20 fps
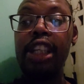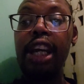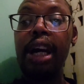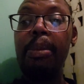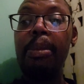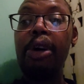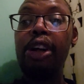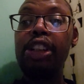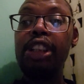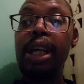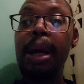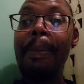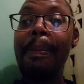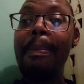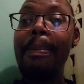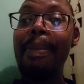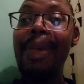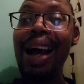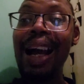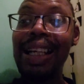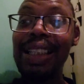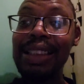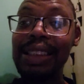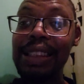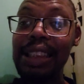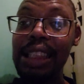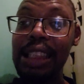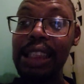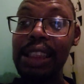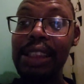the amount of
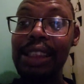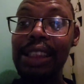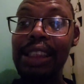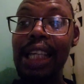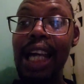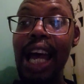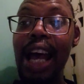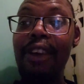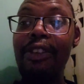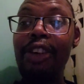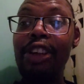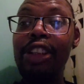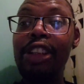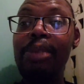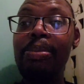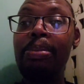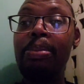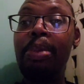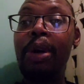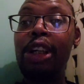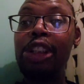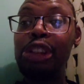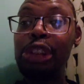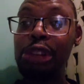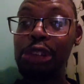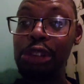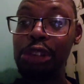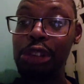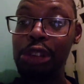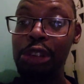maxis it have on the
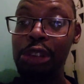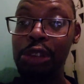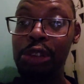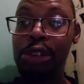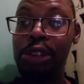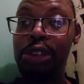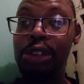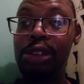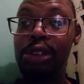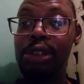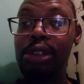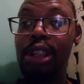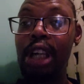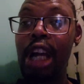bus route